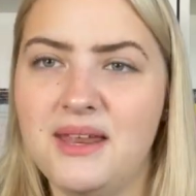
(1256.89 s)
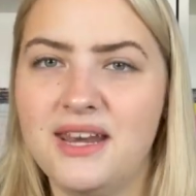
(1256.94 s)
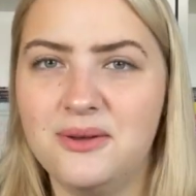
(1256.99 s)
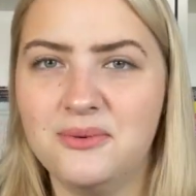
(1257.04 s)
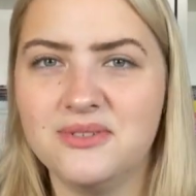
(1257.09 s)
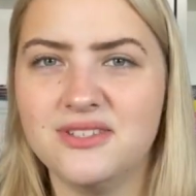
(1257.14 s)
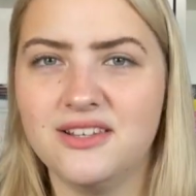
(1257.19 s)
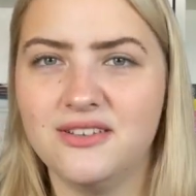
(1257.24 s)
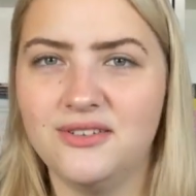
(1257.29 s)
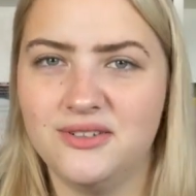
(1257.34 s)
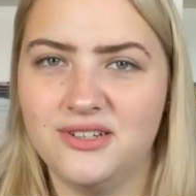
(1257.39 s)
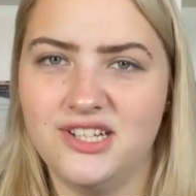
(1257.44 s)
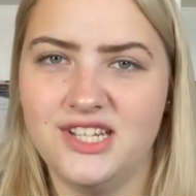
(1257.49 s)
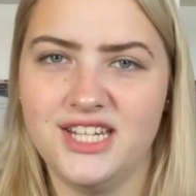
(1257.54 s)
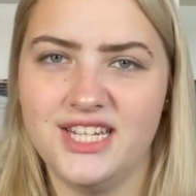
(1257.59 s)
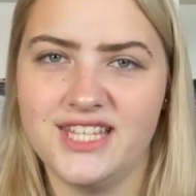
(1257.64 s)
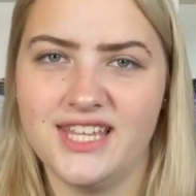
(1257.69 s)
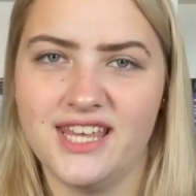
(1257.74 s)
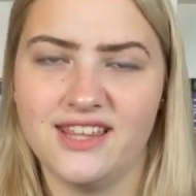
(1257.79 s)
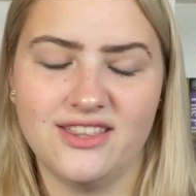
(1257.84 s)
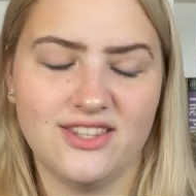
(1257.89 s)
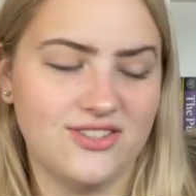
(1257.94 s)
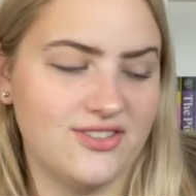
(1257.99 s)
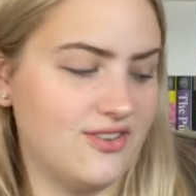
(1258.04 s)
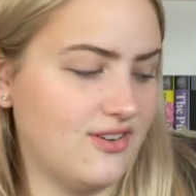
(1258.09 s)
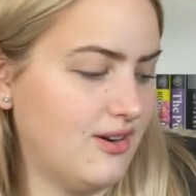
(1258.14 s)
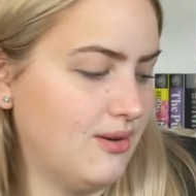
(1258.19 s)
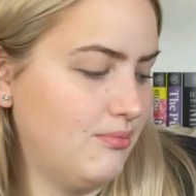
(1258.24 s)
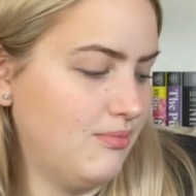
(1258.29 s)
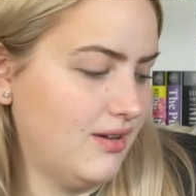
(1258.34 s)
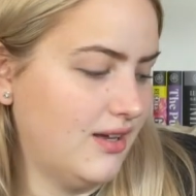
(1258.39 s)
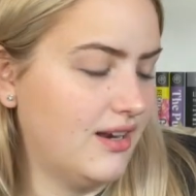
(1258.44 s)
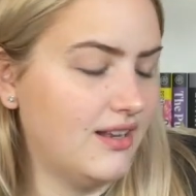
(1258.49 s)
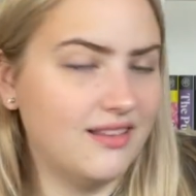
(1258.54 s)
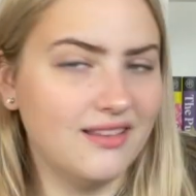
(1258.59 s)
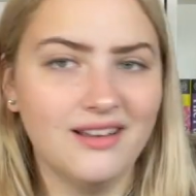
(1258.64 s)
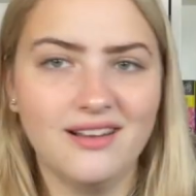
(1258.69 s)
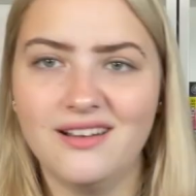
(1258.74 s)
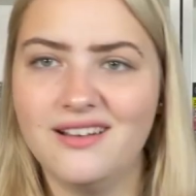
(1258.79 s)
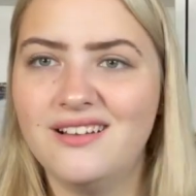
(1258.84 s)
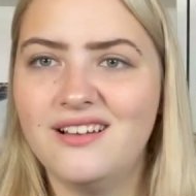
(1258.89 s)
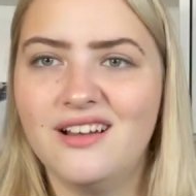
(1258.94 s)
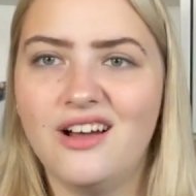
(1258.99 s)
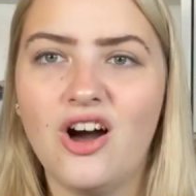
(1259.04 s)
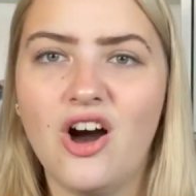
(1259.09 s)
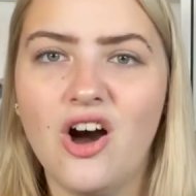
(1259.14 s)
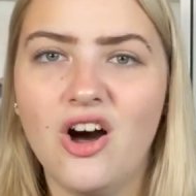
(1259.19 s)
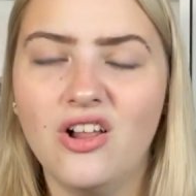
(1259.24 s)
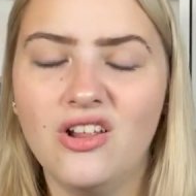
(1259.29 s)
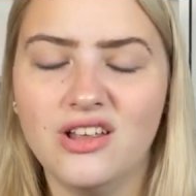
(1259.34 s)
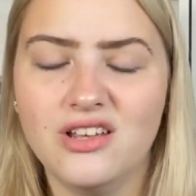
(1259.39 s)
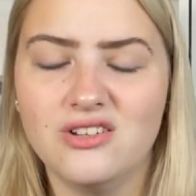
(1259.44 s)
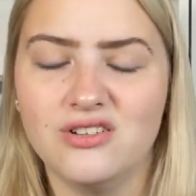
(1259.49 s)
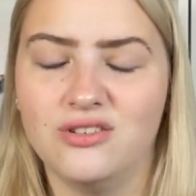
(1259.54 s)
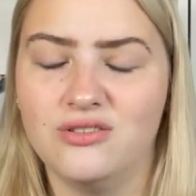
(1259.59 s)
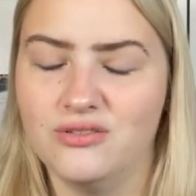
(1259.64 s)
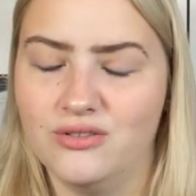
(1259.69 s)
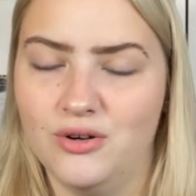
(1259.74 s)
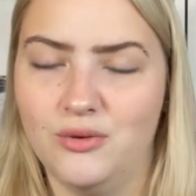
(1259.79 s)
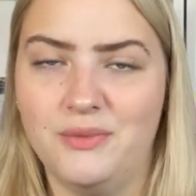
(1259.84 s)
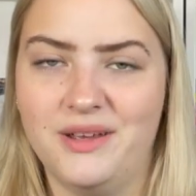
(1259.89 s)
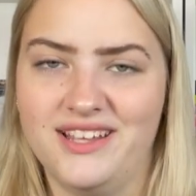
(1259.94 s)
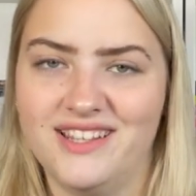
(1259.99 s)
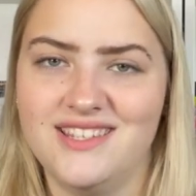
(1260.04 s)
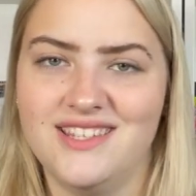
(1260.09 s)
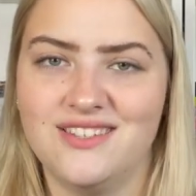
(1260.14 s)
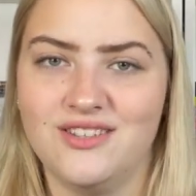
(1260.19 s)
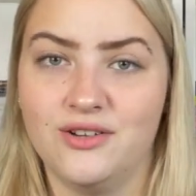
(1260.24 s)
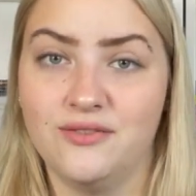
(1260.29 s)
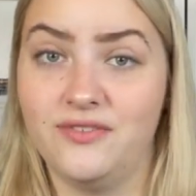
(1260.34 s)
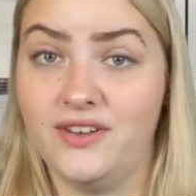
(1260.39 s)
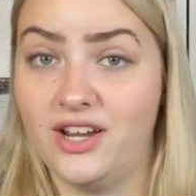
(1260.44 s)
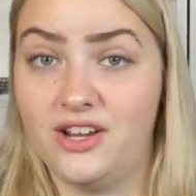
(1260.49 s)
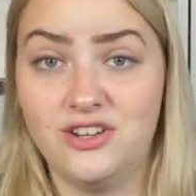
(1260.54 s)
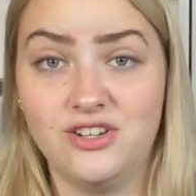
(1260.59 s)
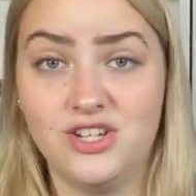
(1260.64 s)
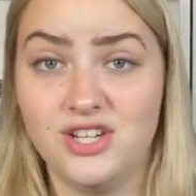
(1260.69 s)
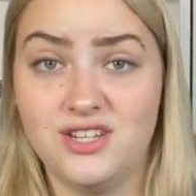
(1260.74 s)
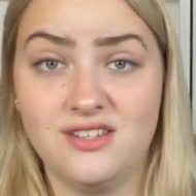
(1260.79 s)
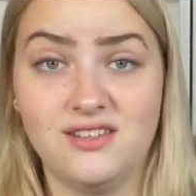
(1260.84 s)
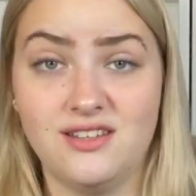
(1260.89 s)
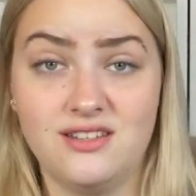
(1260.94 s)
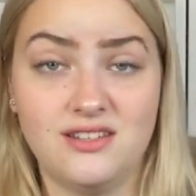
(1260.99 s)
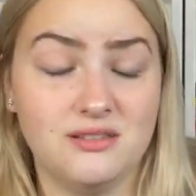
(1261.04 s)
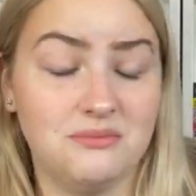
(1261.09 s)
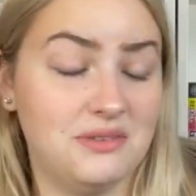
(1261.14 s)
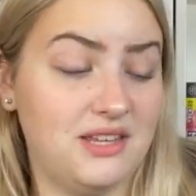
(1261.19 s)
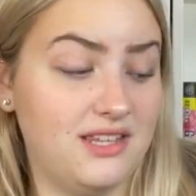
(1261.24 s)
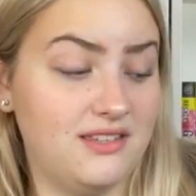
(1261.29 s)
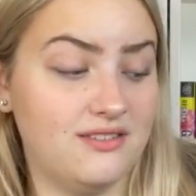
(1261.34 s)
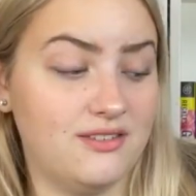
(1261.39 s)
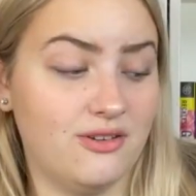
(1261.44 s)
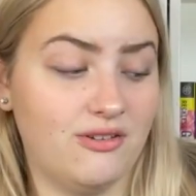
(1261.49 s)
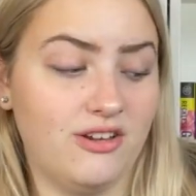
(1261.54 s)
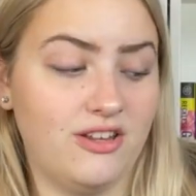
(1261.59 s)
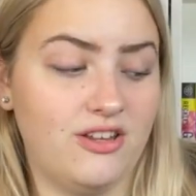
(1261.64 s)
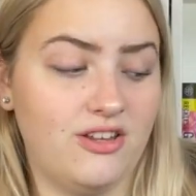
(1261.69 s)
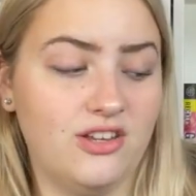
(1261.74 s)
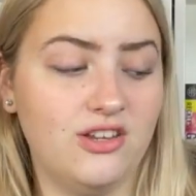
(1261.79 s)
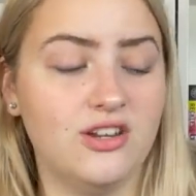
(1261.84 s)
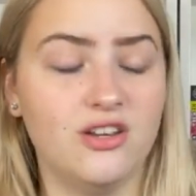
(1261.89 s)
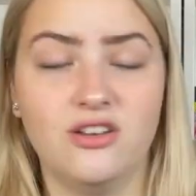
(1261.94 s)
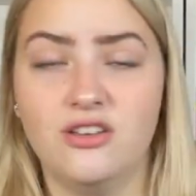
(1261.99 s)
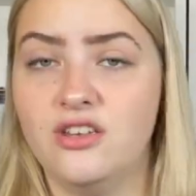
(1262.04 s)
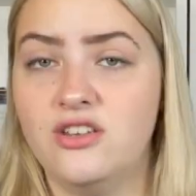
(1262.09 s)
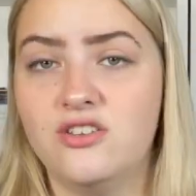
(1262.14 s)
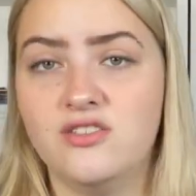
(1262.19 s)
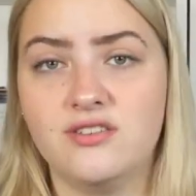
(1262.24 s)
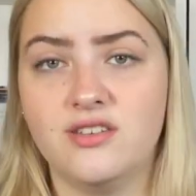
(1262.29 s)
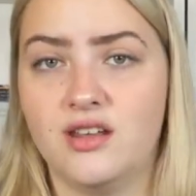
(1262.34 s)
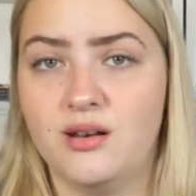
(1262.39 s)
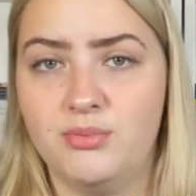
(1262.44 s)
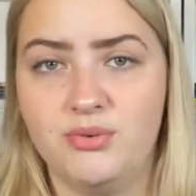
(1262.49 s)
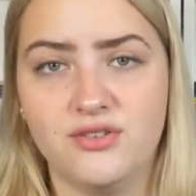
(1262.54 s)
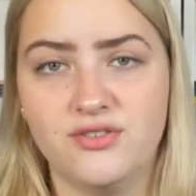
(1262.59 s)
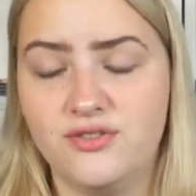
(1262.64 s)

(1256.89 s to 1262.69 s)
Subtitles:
it was a little cheesy at the start, but all adult romances are very cheesy to me, so you know, you just gotta push